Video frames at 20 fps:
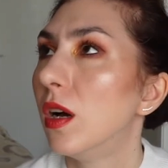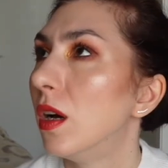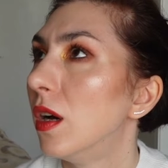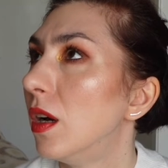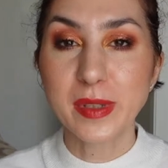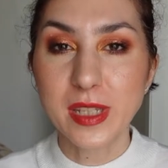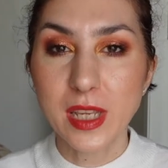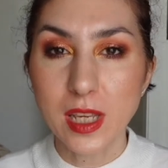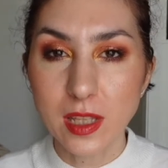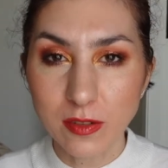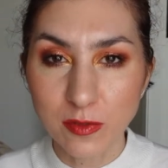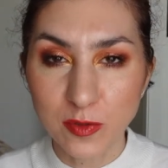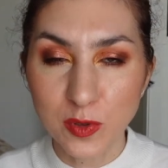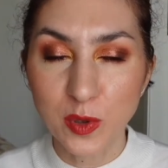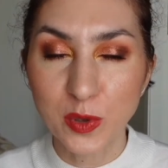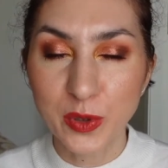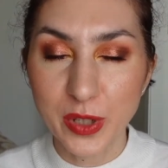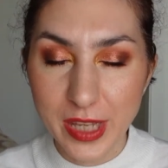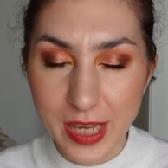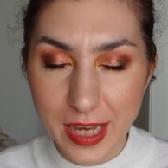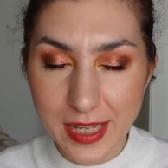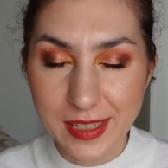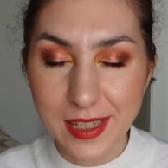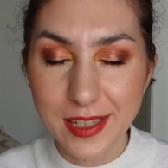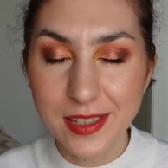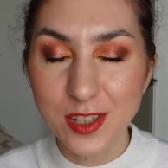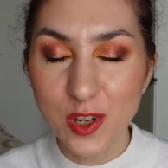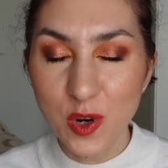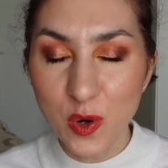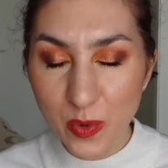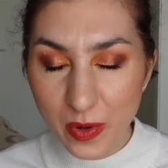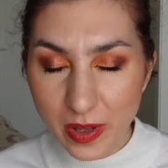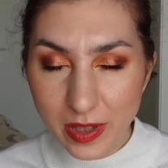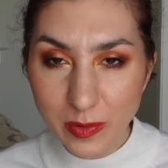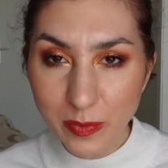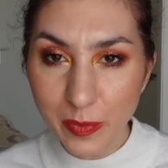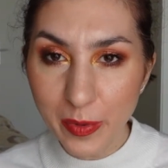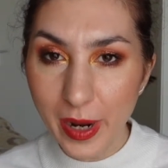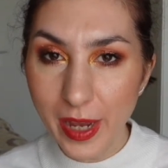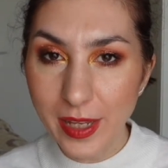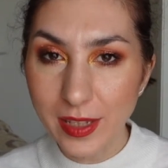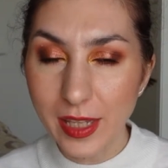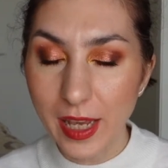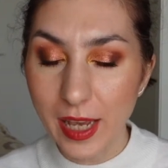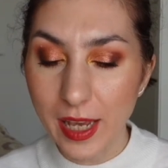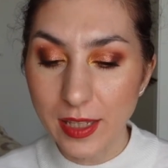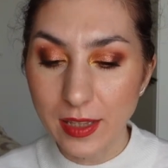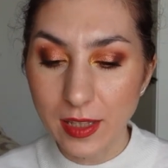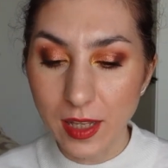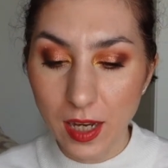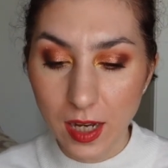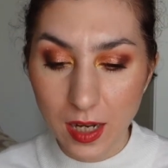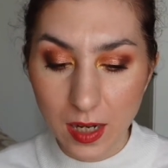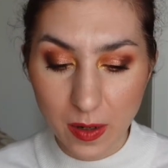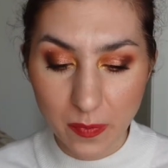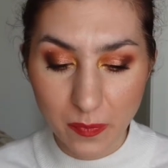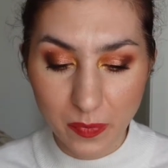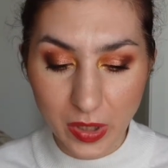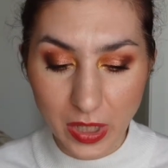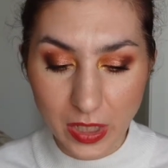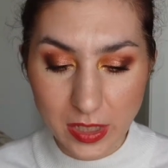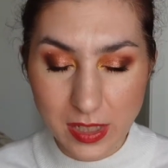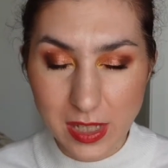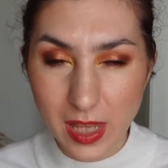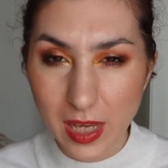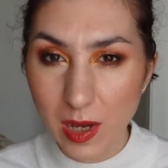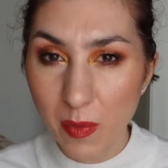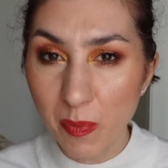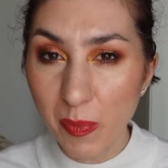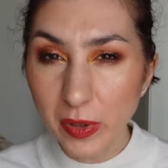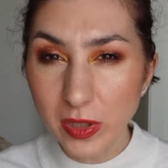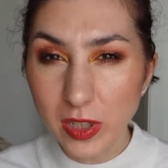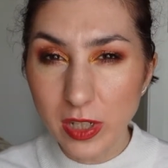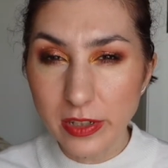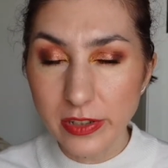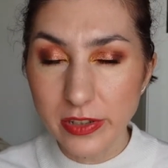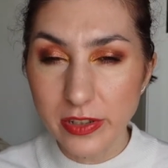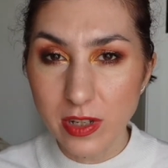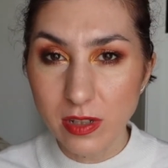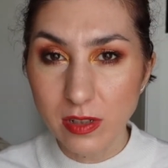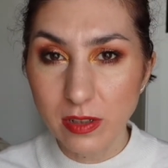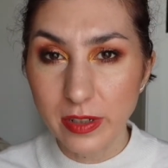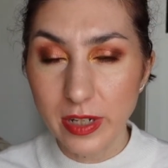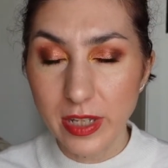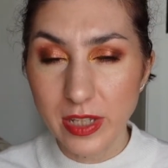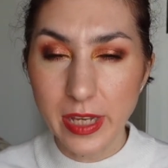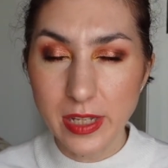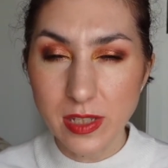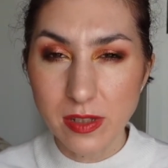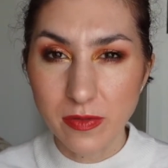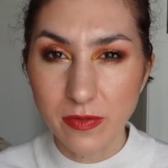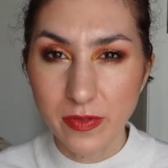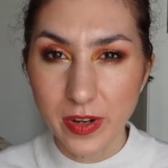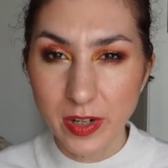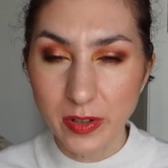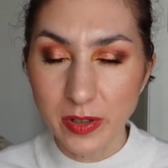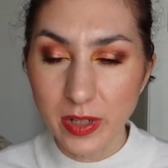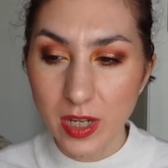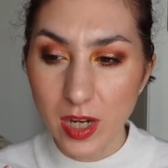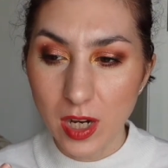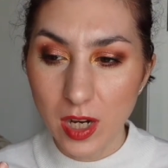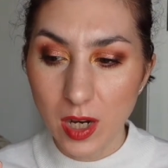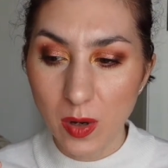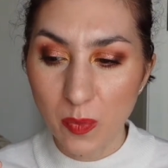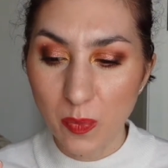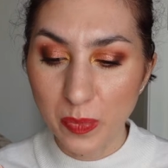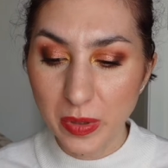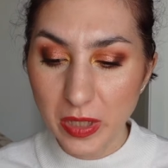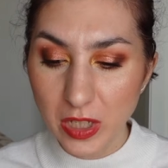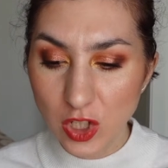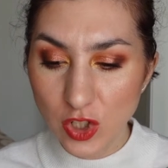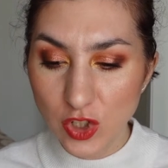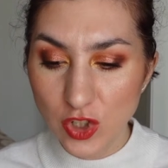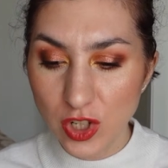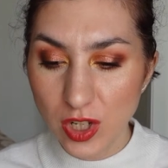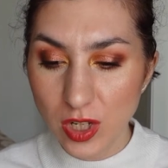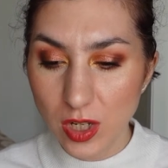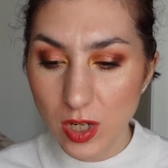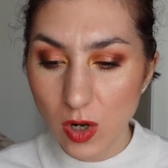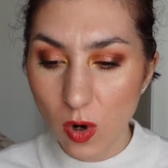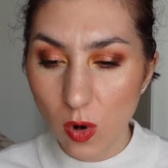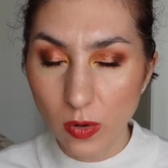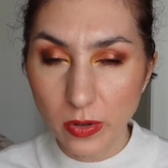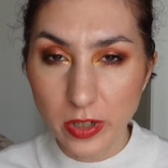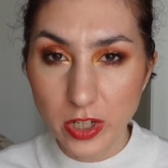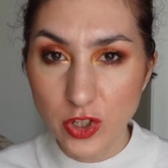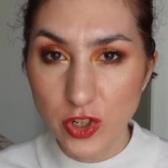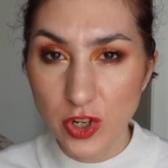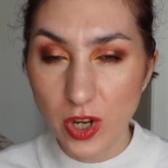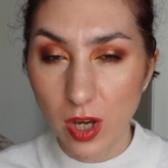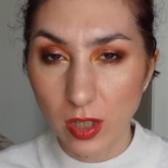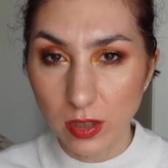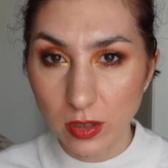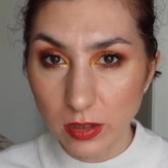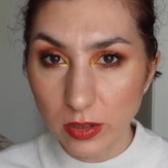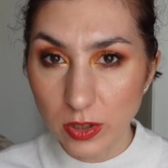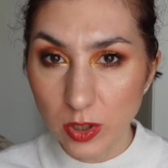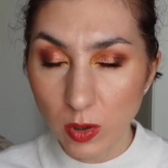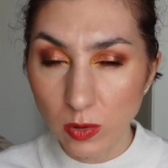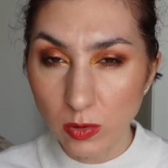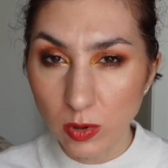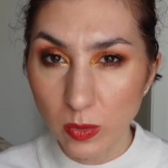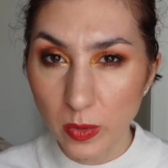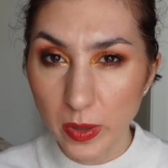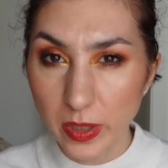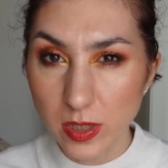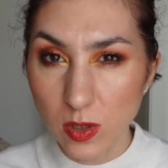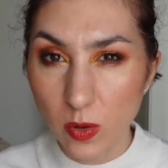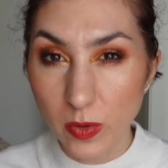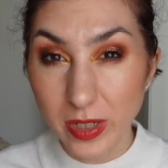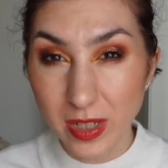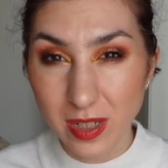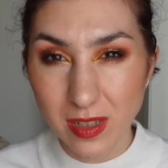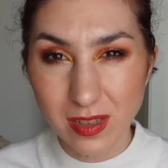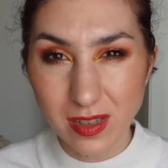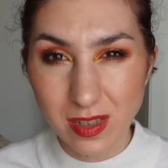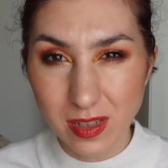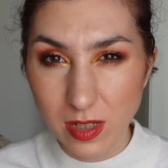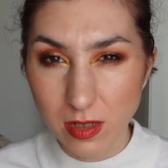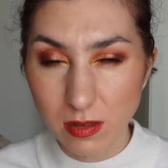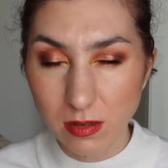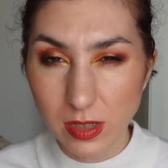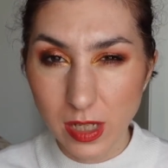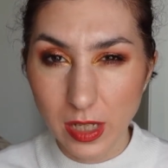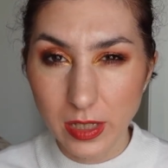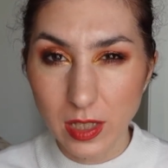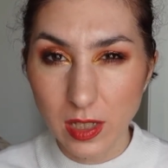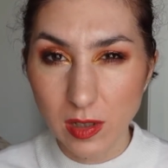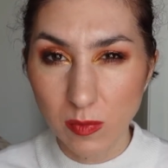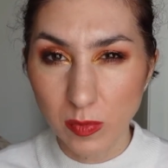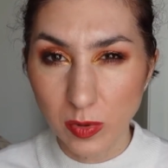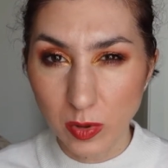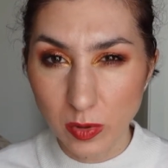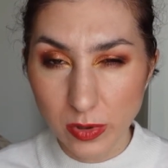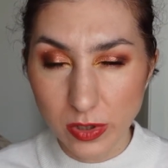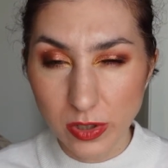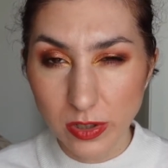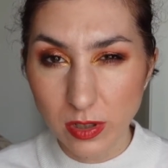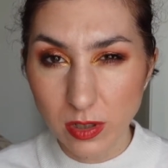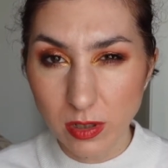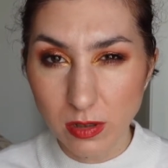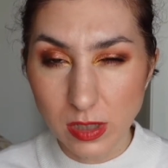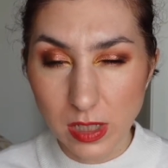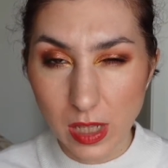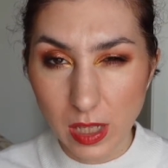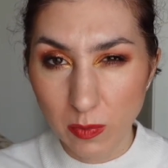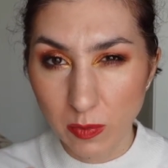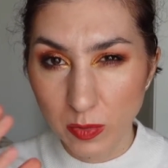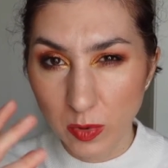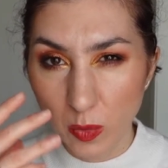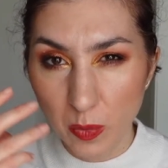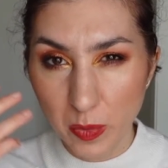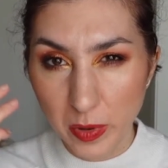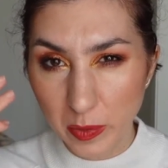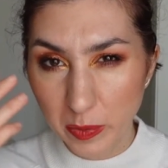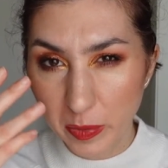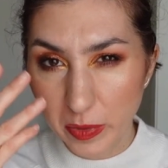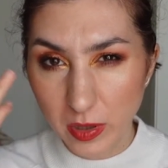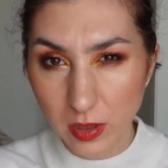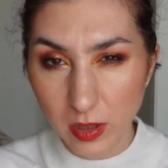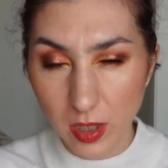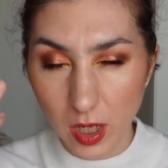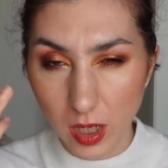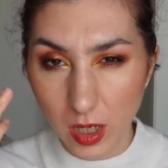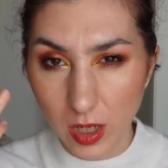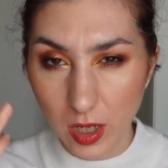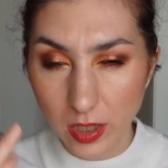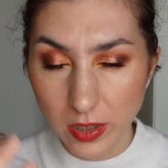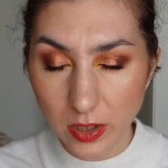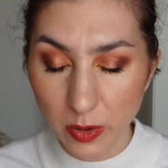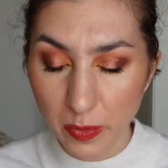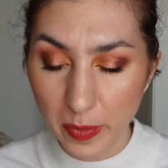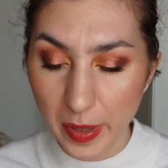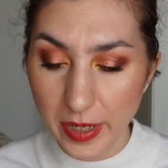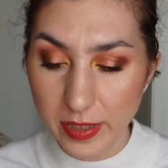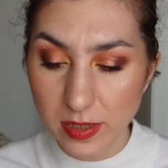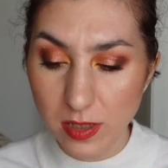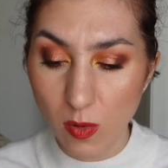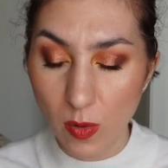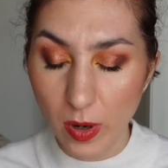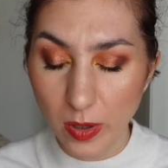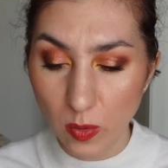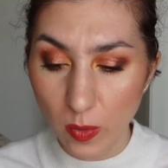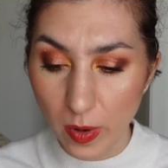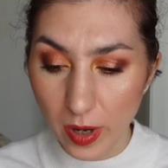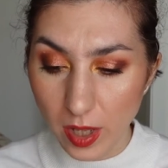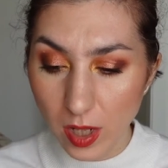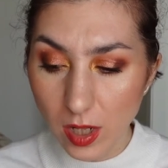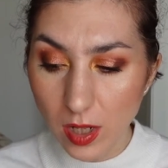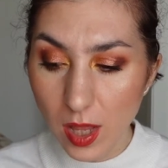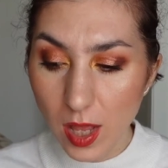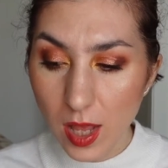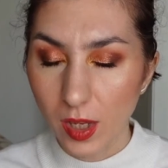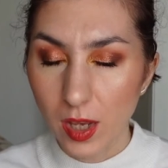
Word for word: Skin Food. Yes, it's a Korean brand and um, it's like a pot concealer. It has a very uh, peachy, orangey undertone to it, so it conceals, I think, blue circles like blue-purple uh, underbags quite well.